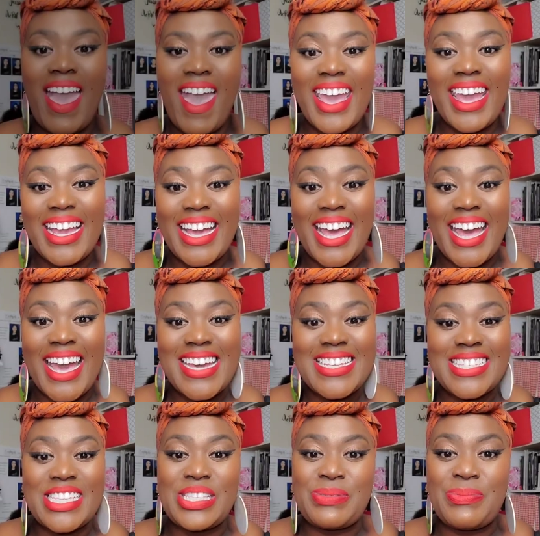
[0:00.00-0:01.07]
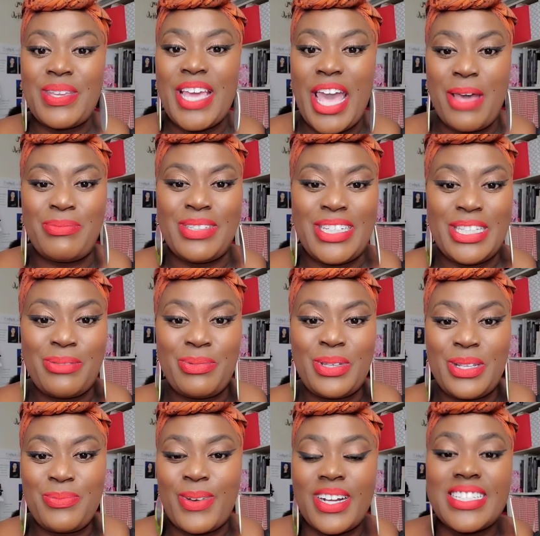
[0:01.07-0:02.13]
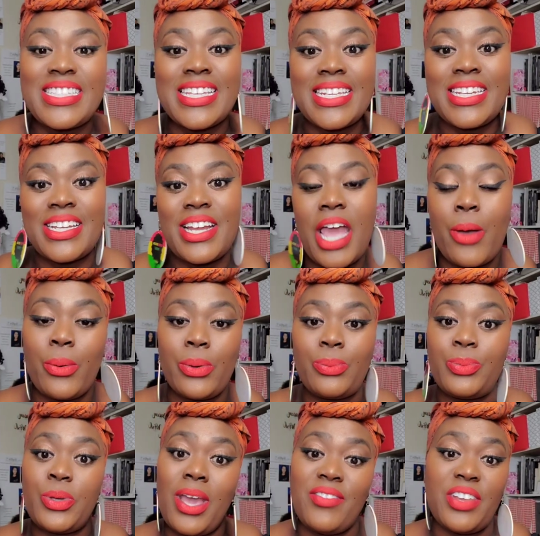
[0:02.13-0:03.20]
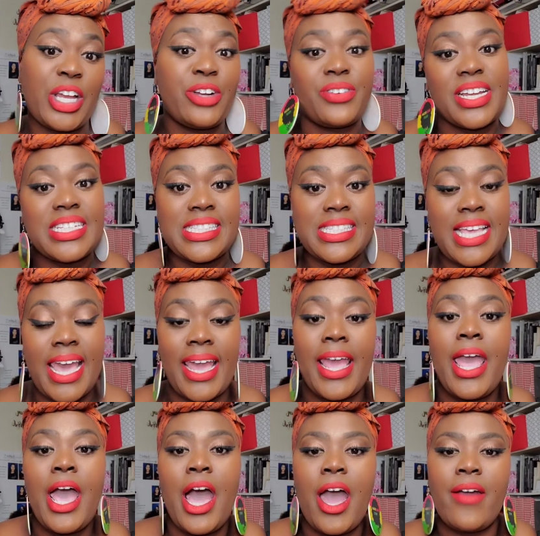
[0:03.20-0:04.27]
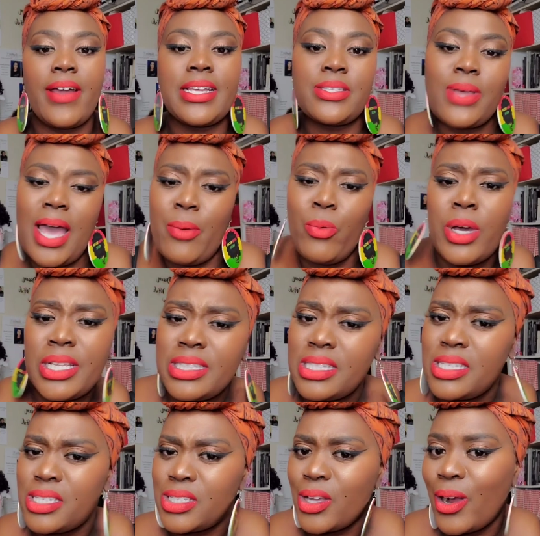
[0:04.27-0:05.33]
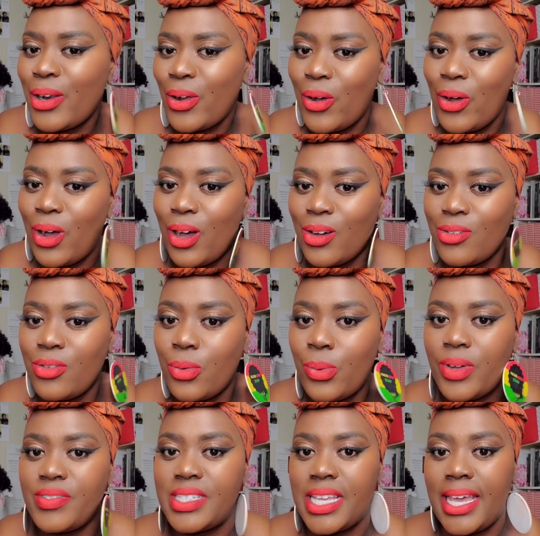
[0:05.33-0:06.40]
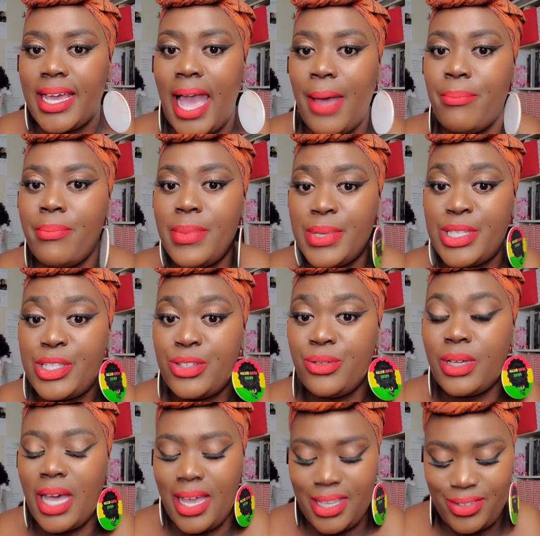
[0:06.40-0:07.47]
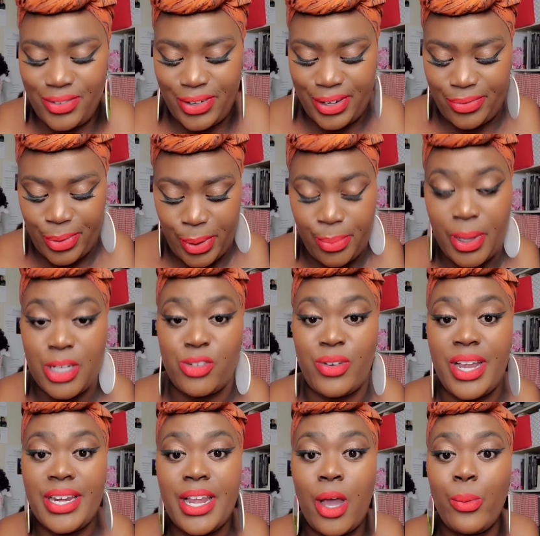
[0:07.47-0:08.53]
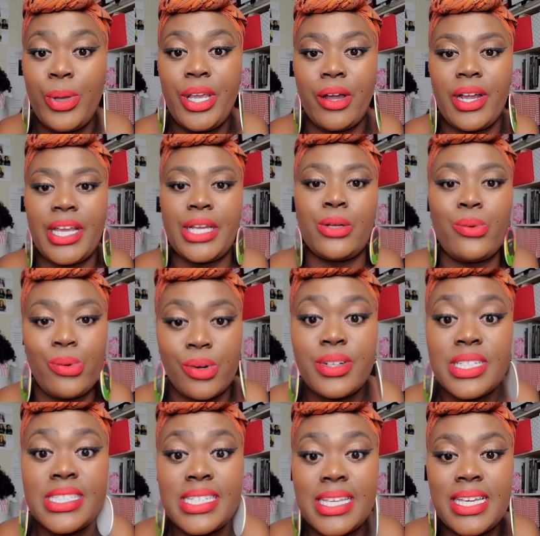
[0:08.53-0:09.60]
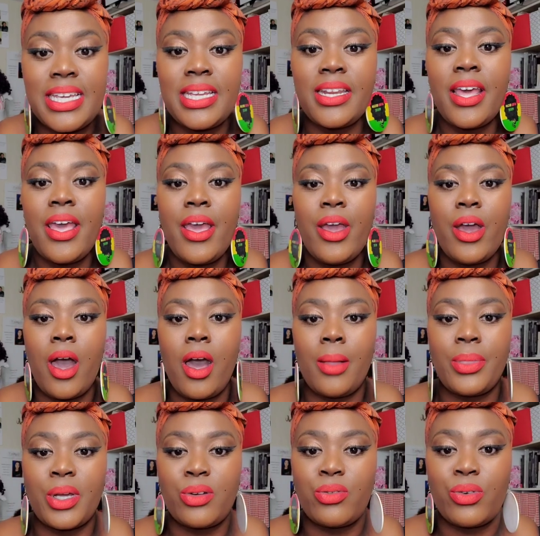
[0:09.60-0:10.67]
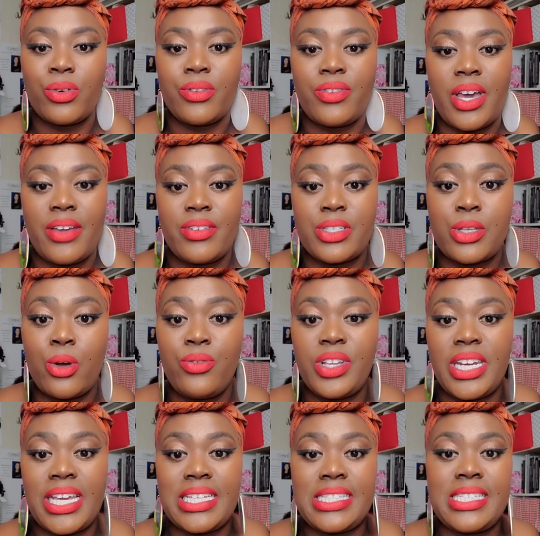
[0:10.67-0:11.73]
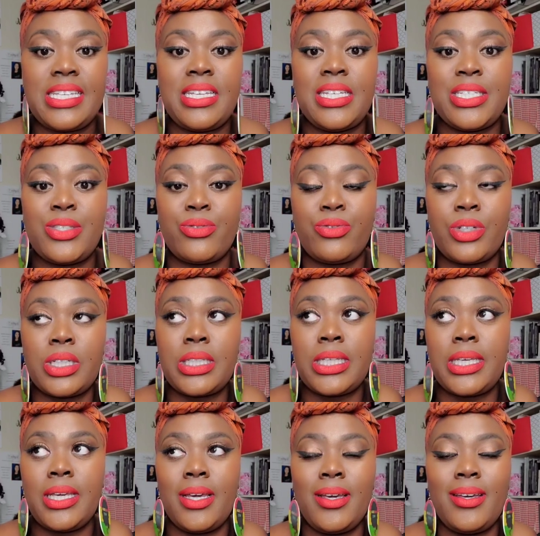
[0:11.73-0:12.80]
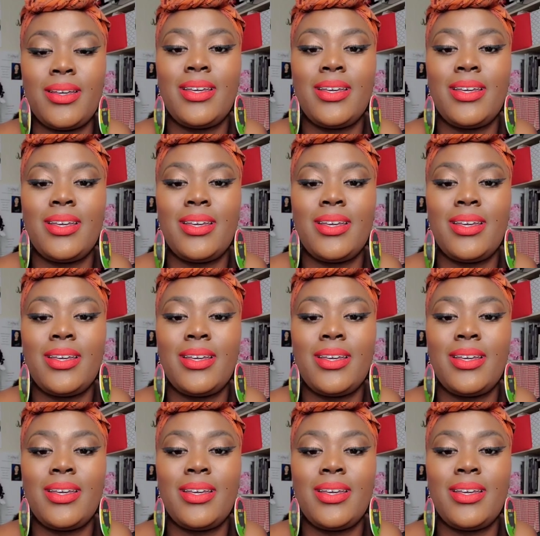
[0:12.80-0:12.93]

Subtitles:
Hey guys, it's me, Ebony, the beauty bartender. I hope you're having a great day. All right, so I wanted to start off with saying I missed you guys very, very much. Right now, we are in quarantine. The coronavirus, COVID-19, is really